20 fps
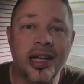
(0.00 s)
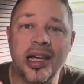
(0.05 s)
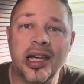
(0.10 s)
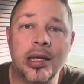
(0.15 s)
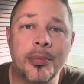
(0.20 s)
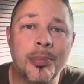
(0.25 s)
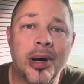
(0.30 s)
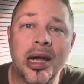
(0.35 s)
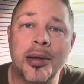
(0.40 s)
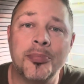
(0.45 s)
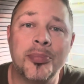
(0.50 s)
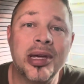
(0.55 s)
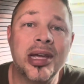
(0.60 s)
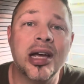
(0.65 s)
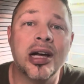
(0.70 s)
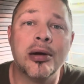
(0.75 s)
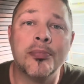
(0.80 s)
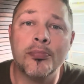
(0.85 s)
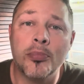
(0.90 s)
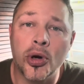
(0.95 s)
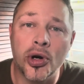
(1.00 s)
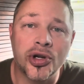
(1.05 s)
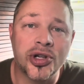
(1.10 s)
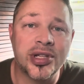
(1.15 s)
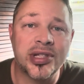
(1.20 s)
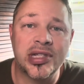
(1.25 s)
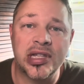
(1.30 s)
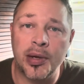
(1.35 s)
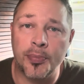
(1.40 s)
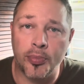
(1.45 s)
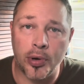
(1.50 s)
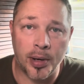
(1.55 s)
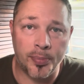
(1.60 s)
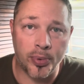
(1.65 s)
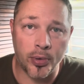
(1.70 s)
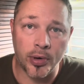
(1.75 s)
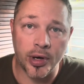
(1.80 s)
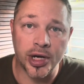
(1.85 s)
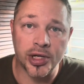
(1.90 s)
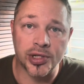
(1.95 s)
It might be emergency
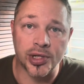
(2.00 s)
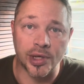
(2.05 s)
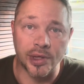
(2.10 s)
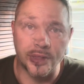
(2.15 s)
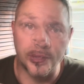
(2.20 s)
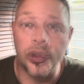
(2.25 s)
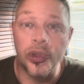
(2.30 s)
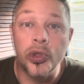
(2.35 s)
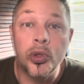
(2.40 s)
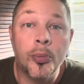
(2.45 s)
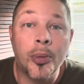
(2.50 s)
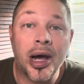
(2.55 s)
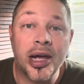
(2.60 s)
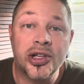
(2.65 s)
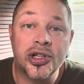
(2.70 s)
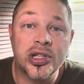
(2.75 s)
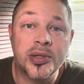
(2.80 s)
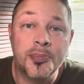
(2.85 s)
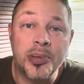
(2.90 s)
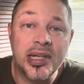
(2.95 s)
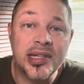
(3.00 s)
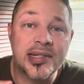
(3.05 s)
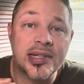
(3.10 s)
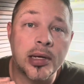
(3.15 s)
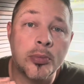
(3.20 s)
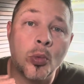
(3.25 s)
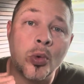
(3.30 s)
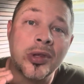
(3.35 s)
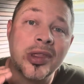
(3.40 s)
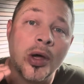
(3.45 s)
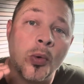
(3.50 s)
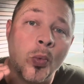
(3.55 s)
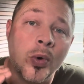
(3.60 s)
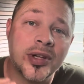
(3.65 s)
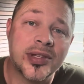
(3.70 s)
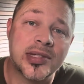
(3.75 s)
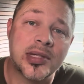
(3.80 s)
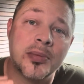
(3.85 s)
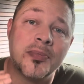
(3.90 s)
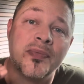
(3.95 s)
preparation. You might just be someone that
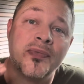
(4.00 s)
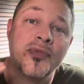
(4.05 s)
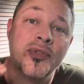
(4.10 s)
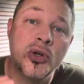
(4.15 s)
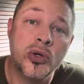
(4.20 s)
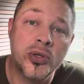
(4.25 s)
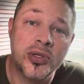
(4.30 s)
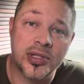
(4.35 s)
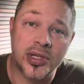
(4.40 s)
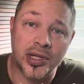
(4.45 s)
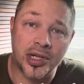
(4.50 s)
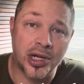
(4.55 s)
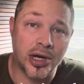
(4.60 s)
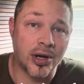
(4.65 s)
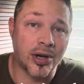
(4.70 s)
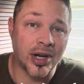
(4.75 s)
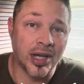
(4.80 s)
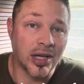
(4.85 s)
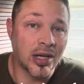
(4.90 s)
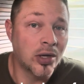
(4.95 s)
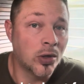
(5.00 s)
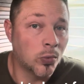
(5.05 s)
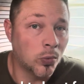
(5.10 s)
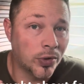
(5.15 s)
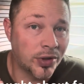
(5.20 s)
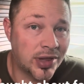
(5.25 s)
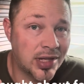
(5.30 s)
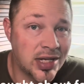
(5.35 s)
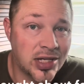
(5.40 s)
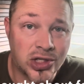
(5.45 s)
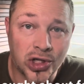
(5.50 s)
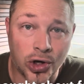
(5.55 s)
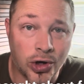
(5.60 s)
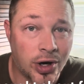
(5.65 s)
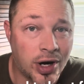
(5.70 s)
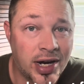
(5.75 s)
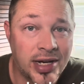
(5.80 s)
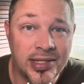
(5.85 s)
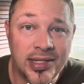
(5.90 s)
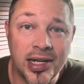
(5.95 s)
wants some food security with these
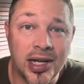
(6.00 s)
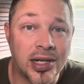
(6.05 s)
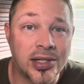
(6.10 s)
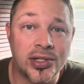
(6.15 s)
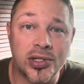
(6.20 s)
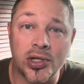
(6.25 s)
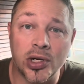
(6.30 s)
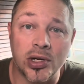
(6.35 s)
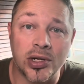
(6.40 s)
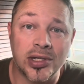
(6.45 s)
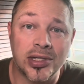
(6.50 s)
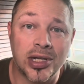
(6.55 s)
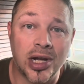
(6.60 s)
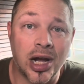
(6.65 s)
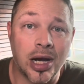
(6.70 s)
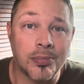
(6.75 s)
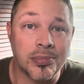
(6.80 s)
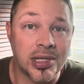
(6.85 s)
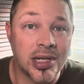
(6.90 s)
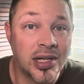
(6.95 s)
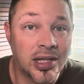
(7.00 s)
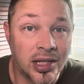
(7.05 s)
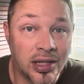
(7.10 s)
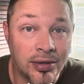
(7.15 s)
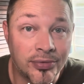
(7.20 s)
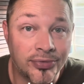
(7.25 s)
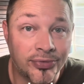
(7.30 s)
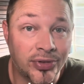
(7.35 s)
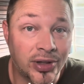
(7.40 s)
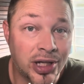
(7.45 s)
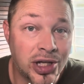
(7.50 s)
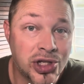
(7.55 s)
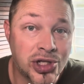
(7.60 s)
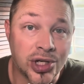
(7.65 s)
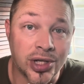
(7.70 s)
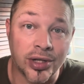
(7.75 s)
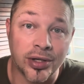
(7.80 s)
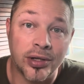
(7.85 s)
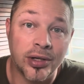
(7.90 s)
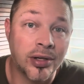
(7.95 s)
crazy uncertain times,
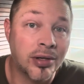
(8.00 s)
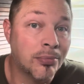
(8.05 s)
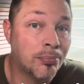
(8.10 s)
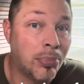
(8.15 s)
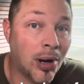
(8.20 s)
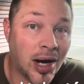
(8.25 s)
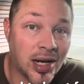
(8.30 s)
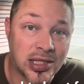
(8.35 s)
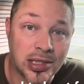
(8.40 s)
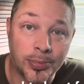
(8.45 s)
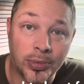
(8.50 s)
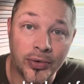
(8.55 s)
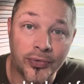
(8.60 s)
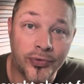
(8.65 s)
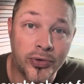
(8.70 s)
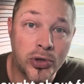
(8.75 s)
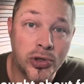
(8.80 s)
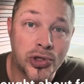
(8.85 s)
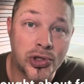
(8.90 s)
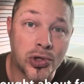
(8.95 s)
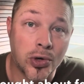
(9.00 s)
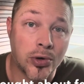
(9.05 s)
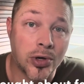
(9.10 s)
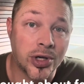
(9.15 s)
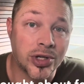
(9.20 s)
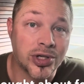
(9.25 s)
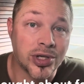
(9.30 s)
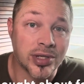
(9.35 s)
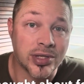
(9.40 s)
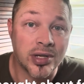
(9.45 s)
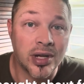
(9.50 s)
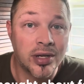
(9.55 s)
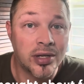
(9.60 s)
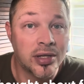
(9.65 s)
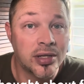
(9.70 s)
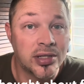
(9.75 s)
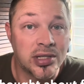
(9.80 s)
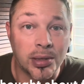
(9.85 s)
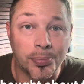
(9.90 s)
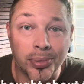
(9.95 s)
inflation, possible food shortages,
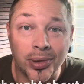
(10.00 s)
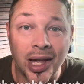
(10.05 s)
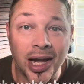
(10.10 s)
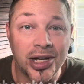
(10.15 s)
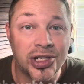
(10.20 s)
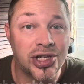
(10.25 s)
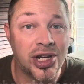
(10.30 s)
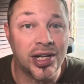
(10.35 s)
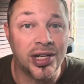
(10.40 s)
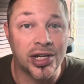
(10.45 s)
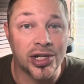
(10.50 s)
supply chain